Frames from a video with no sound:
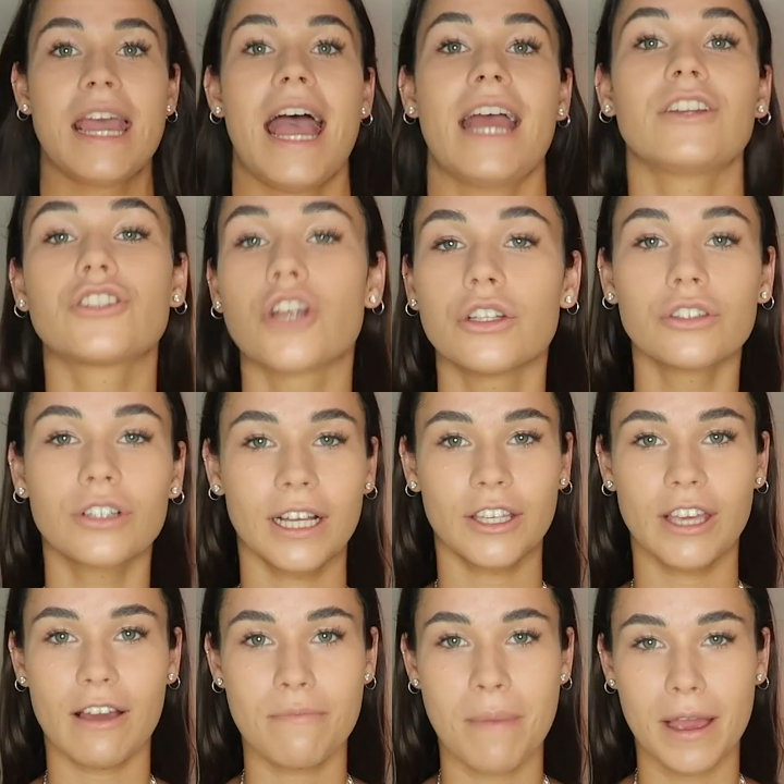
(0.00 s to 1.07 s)
And you don't look
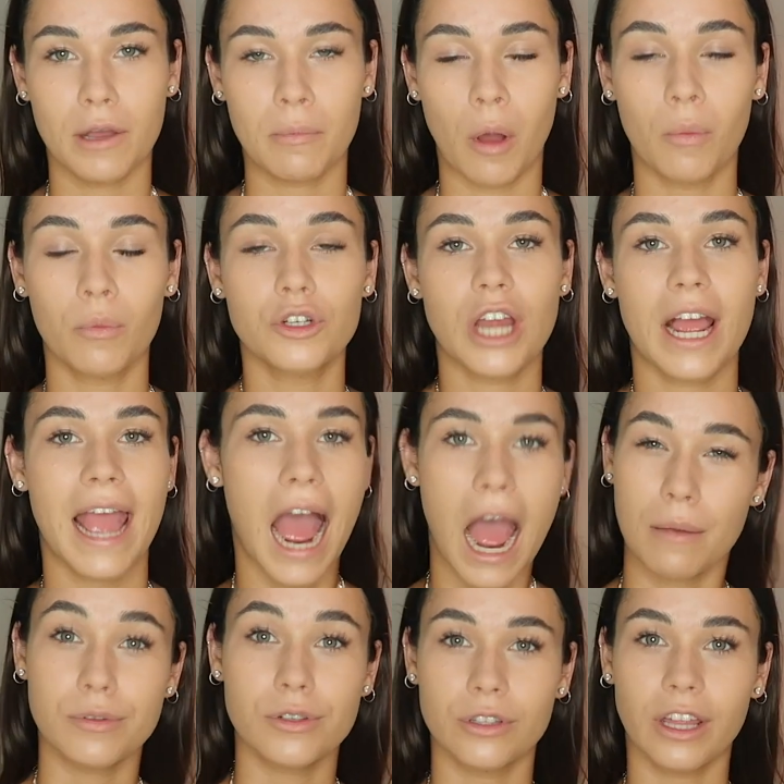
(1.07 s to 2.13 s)
like you have makeup on, which I
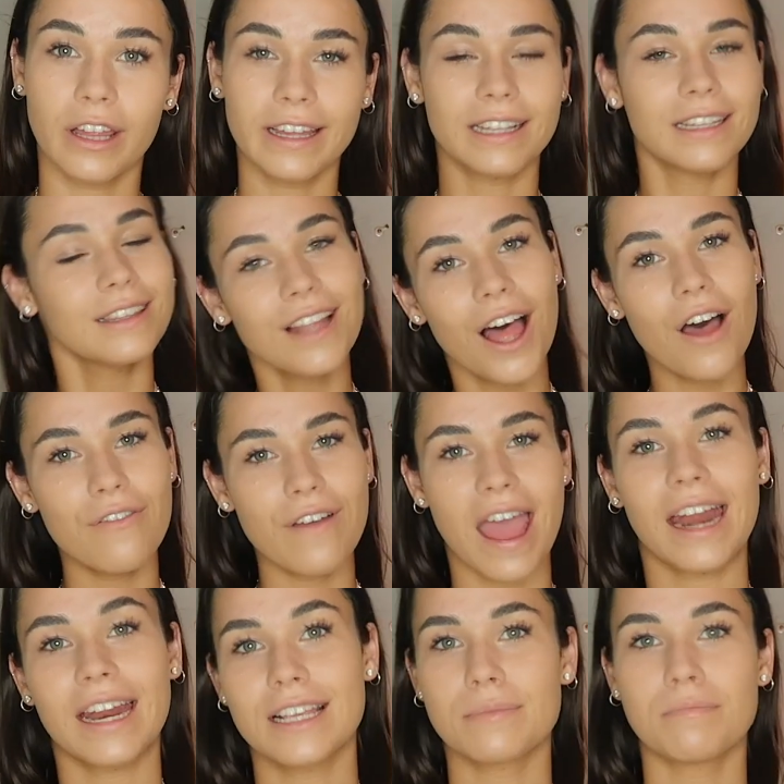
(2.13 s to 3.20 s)
absolutely love
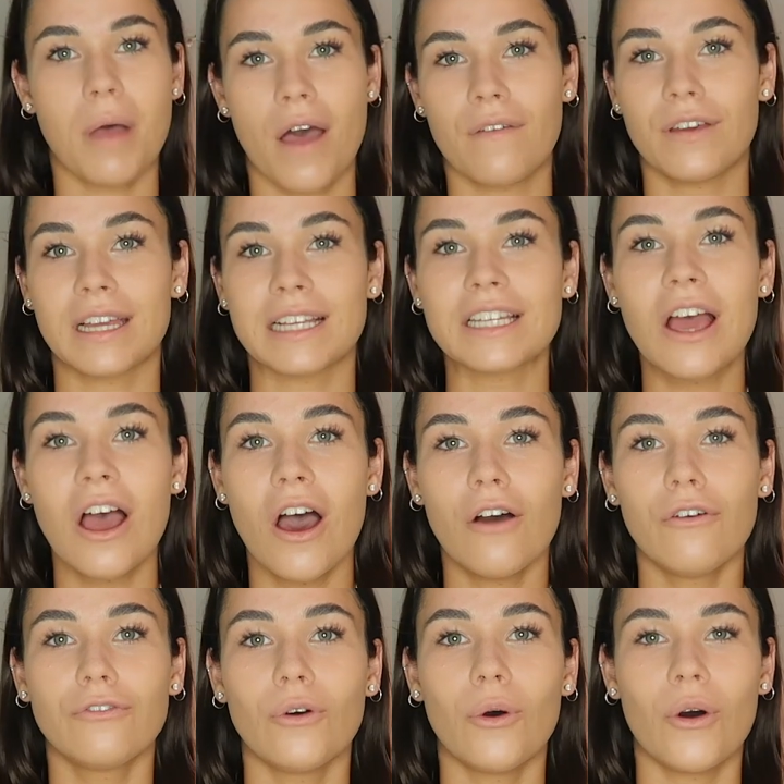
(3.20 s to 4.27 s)
and is perfect
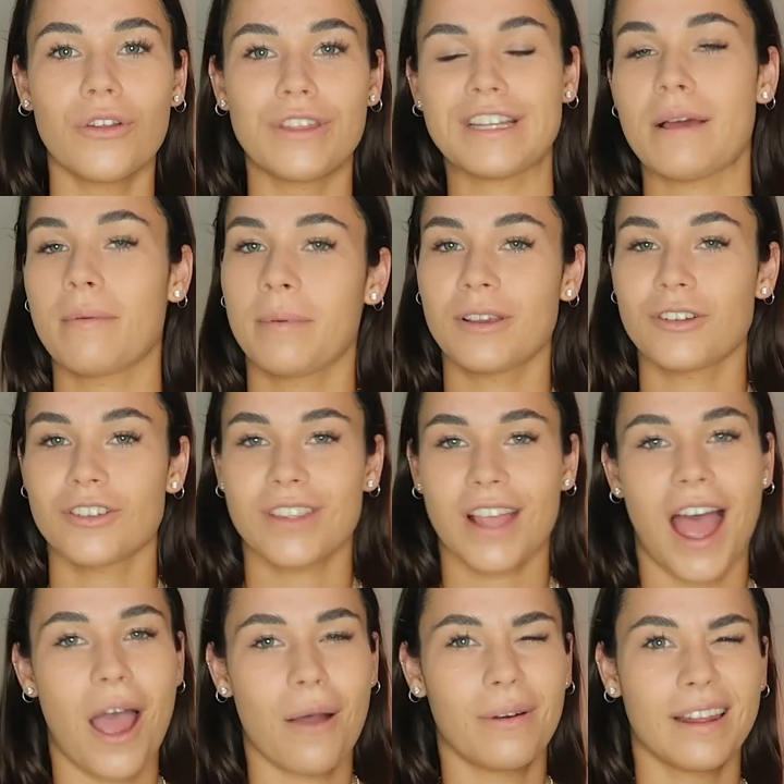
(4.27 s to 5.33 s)
for the type of pictures
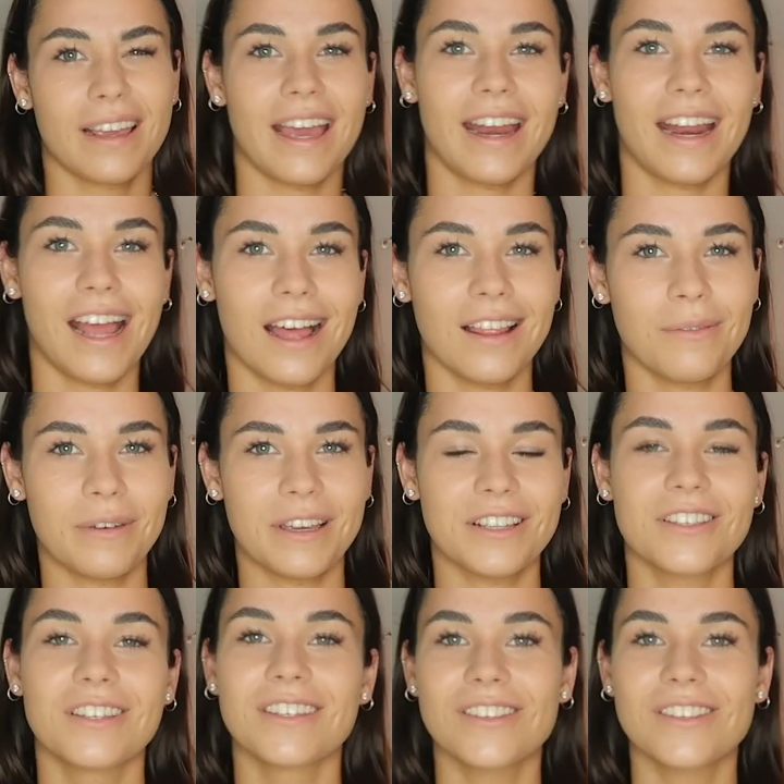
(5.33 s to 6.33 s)
I want to get at the beach.